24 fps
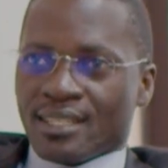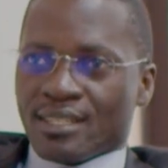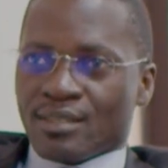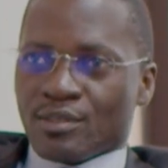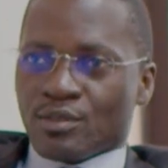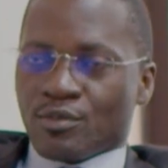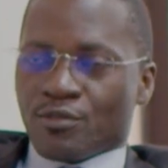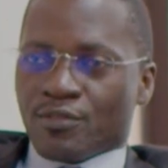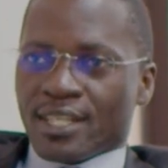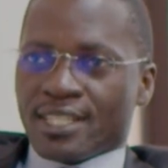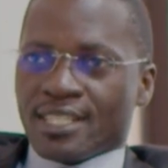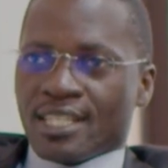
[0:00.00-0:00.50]
We
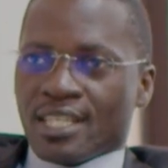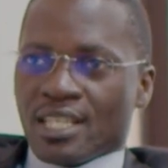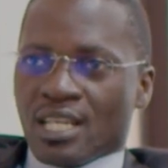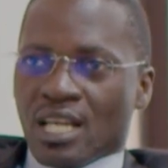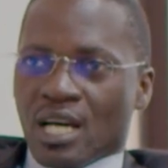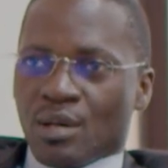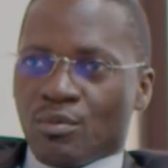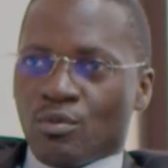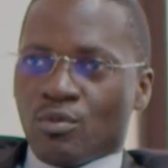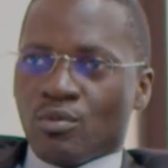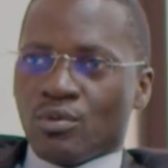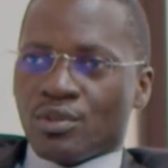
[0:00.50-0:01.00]
find the
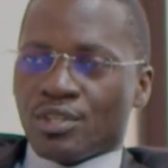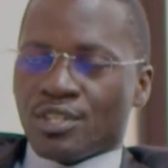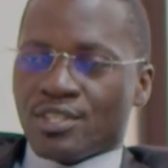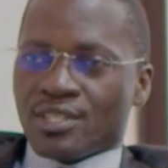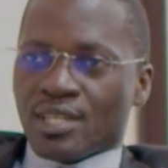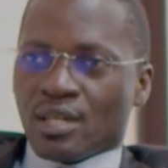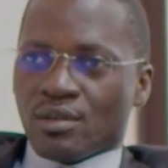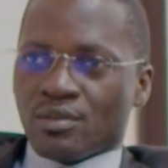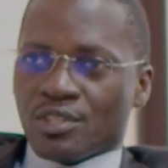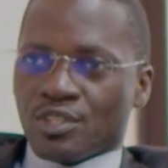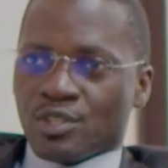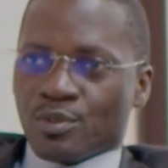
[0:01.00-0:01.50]
lab
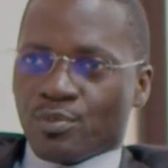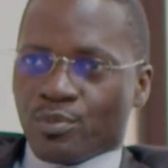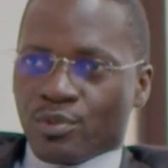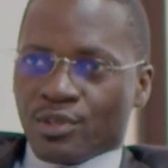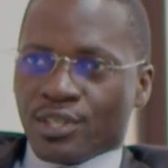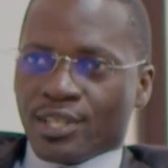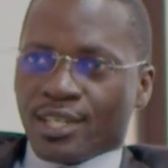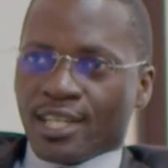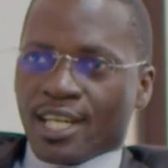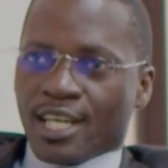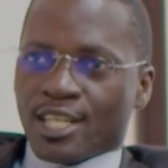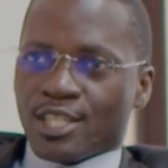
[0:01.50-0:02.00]
result is for
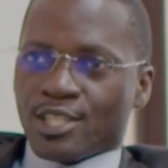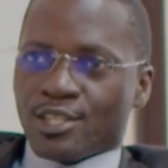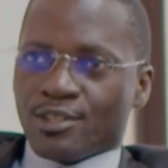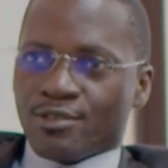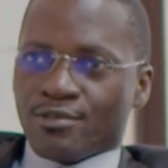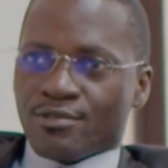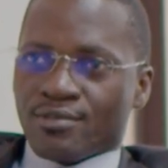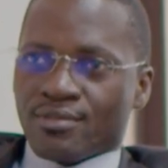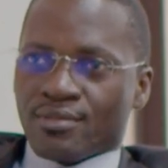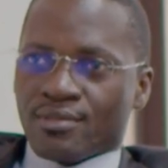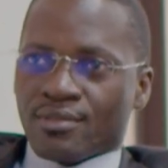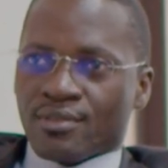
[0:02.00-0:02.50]

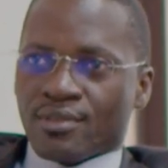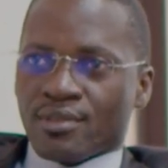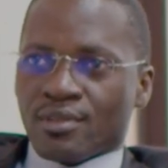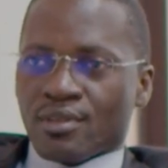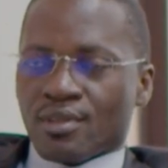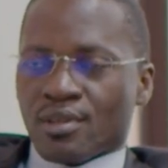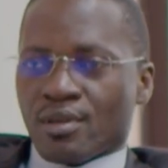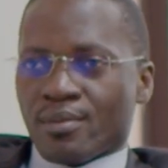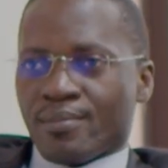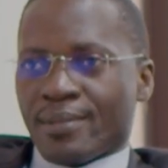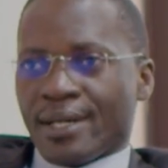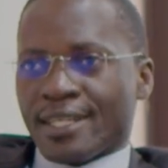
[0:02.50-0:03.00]
negative,
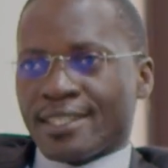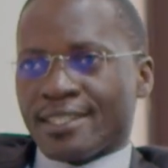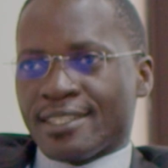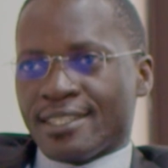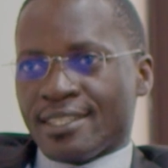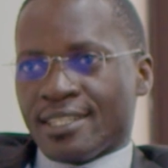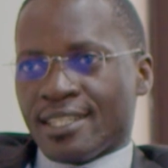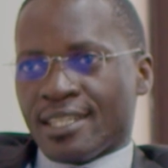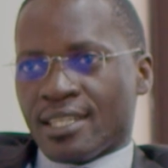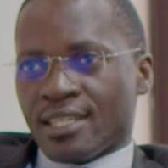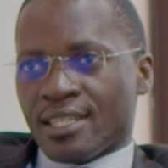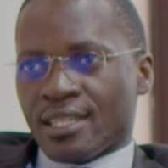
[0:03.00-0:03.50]
but
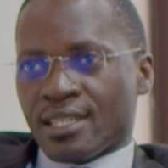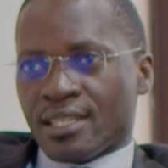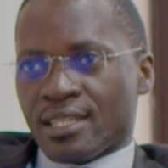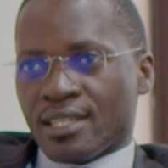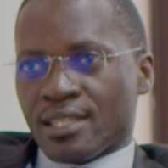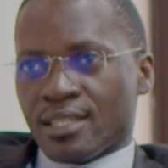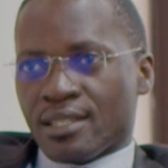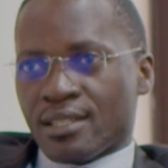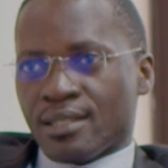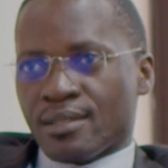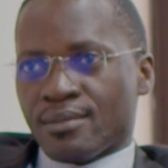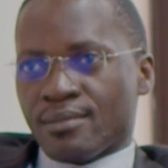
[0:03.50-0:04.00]
in
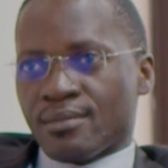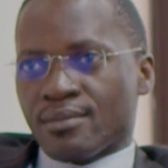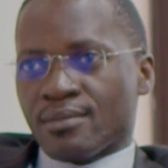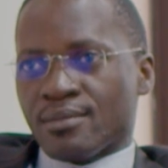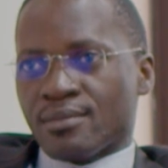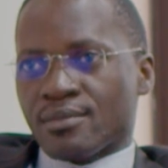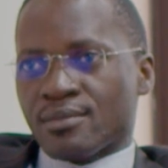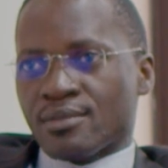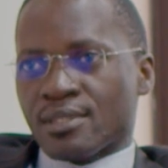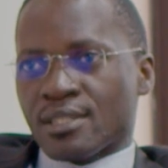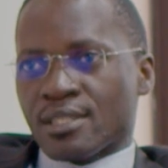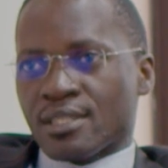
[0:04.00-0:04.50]
the
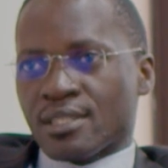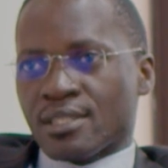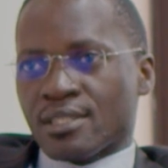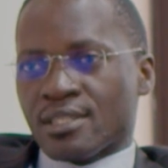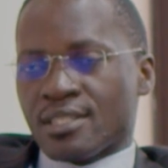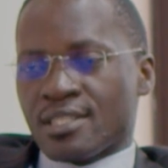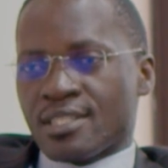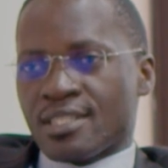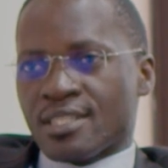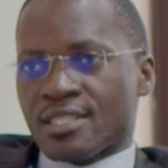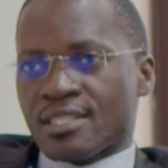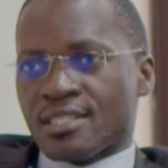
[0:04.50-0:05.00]

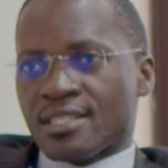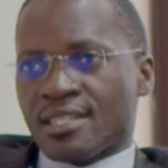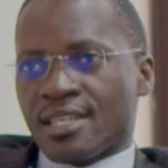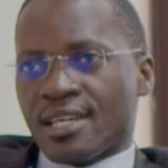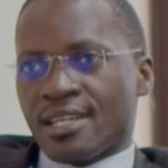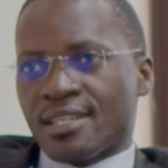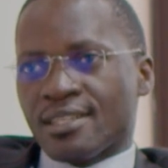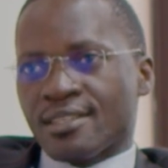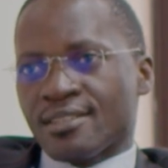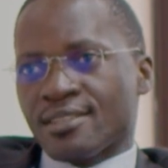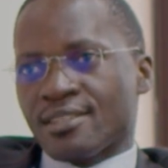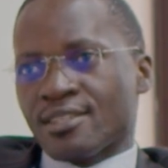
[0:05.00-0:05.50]
register,
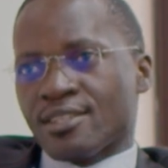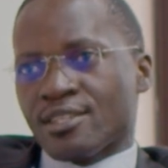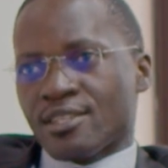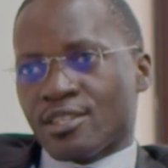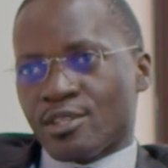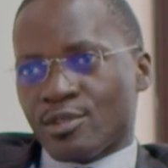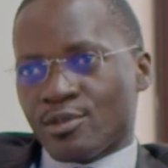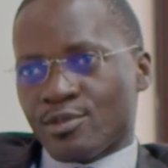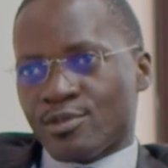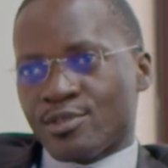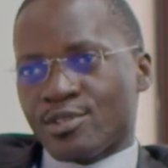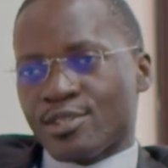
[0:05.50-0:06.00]

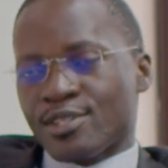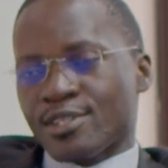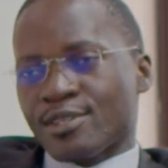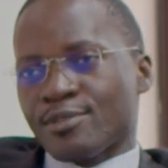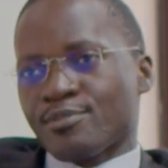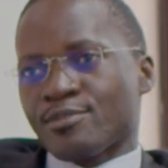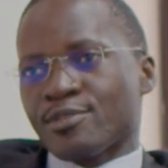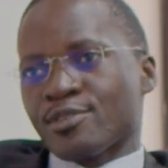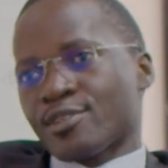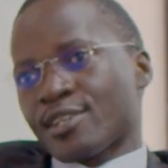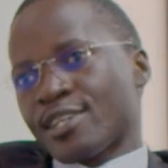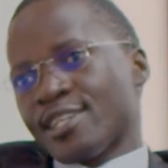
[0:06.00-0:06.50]
you see
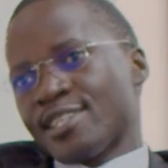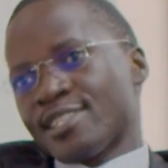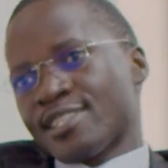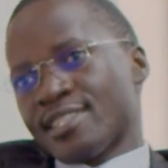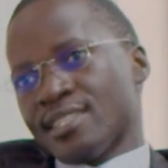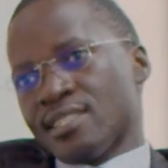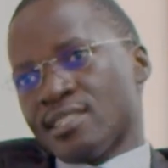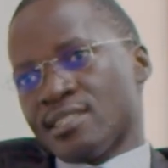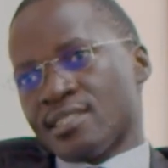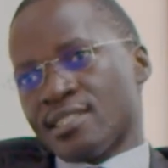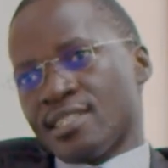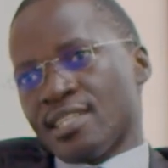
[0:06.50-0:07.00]

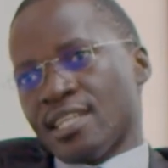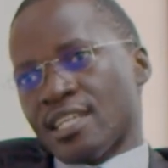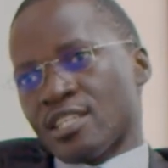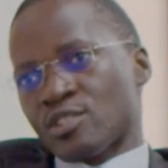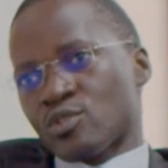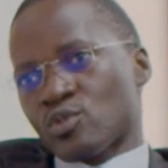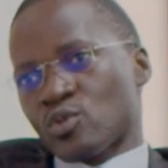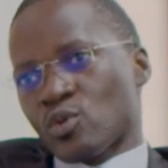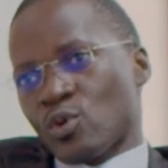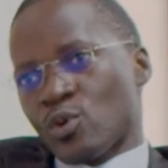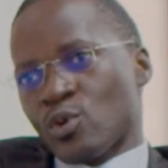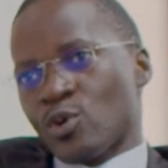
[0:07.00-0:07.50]
cases there.
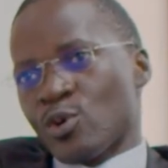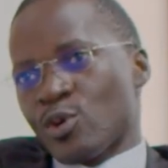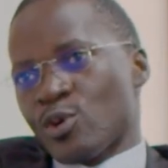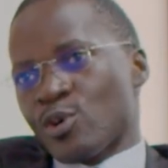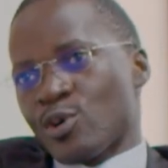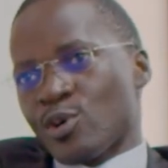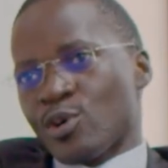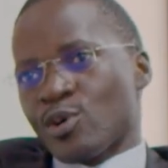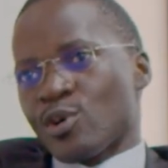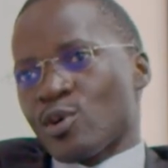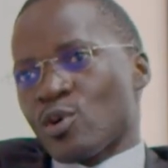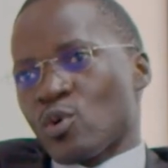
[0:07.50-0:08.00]
So
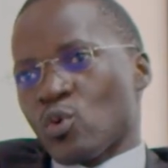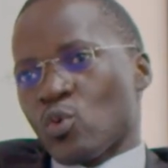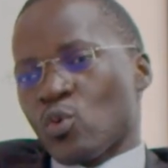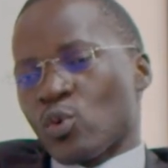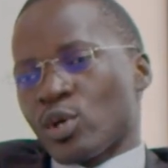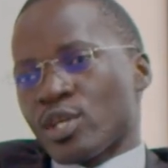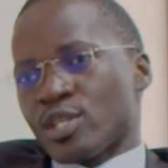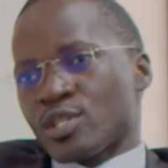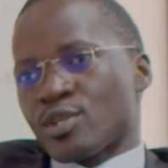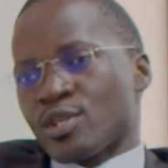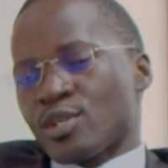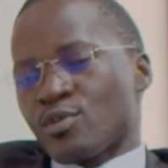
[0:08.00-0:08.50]

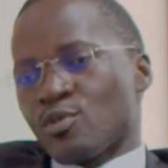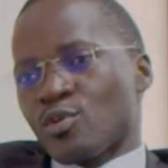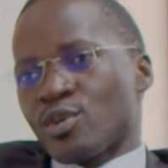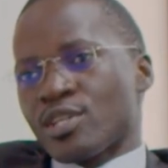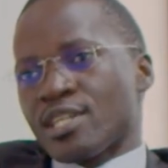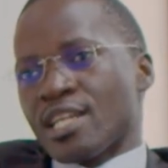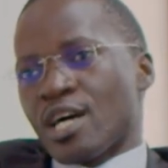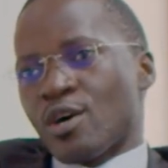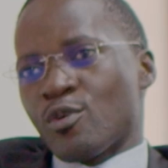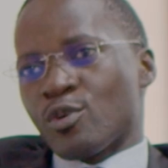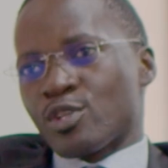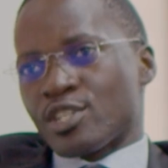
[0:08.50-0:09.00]
we
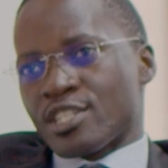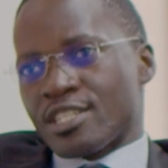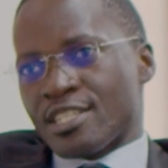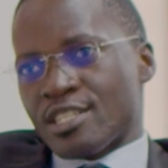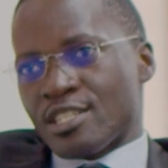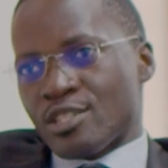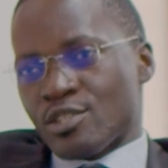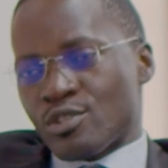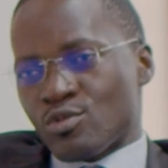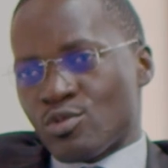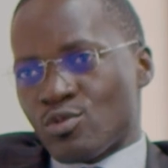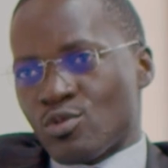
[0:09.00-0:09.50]
now
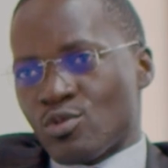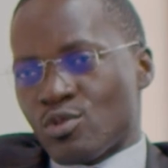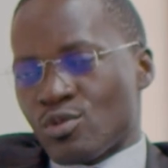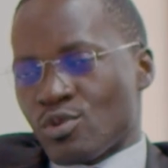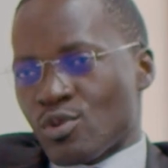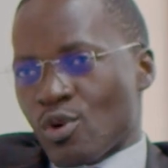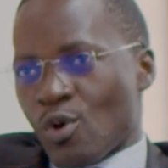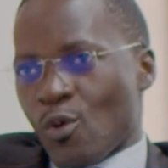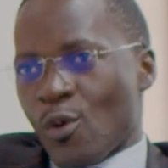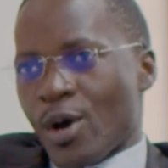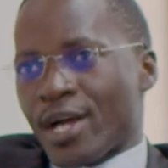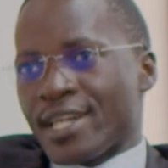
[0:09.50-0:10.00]

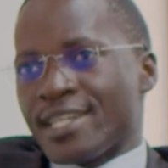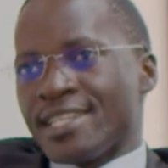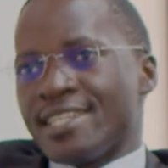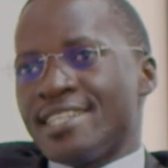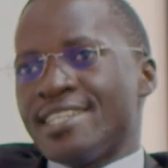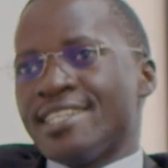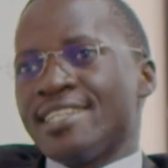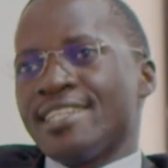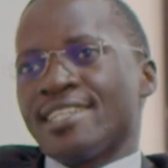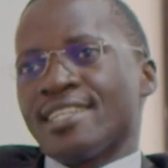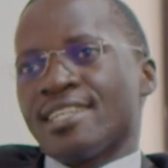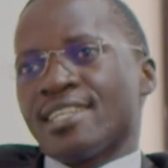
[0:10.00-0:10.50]
lowered
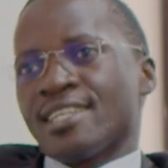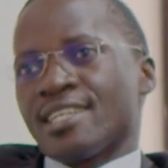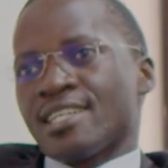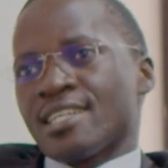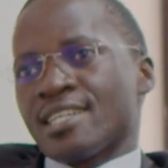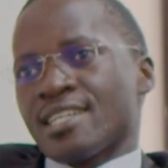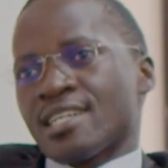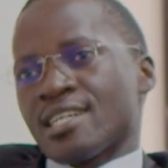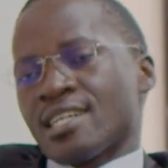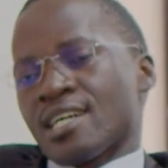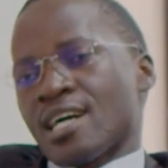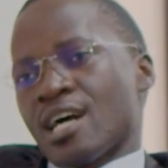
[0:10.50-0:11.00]

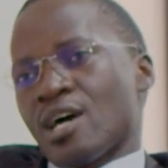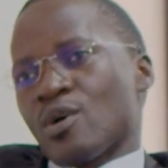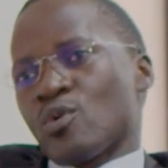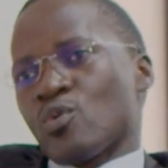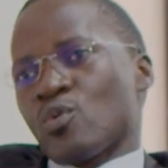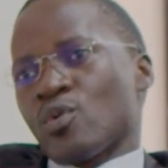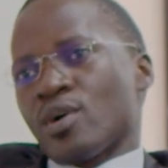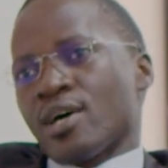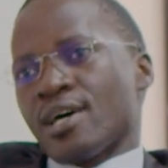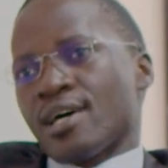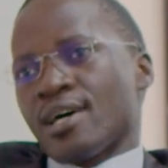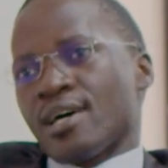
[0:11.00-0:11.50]

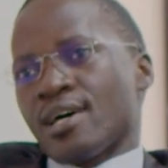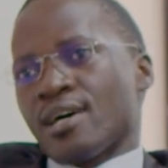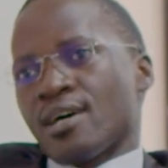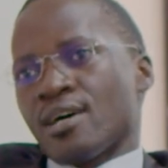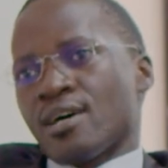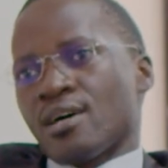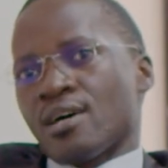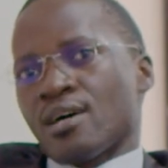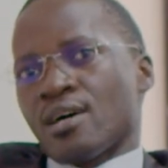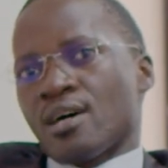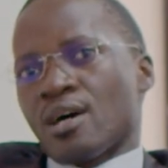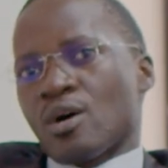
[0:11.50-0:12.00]

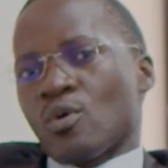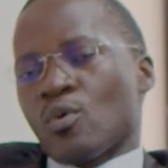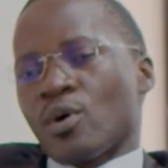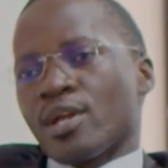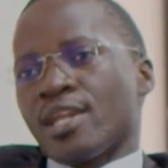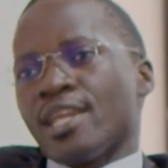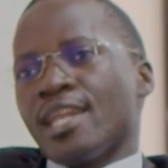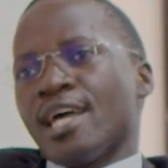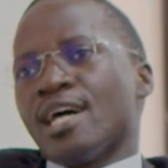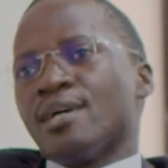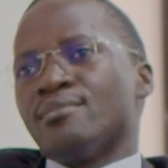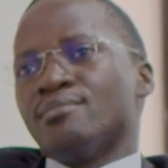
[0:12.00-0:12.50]
our
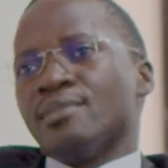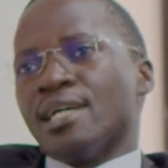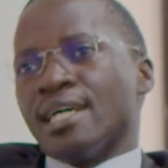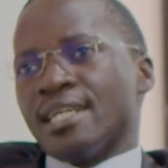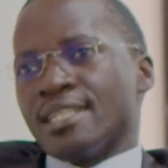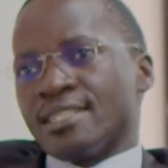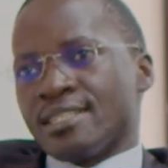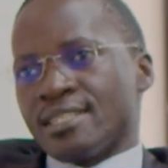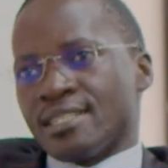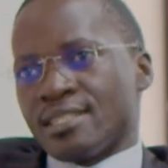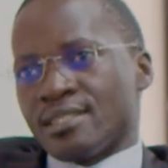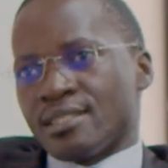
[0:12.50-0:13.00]

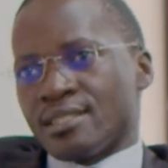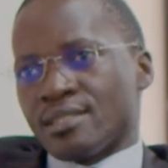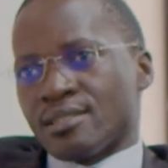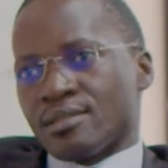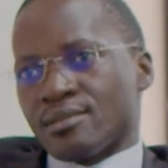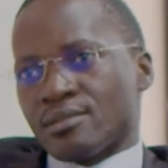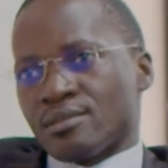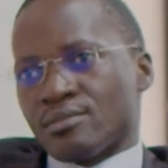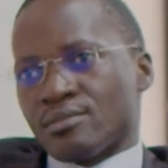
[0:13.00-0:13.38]
numbers.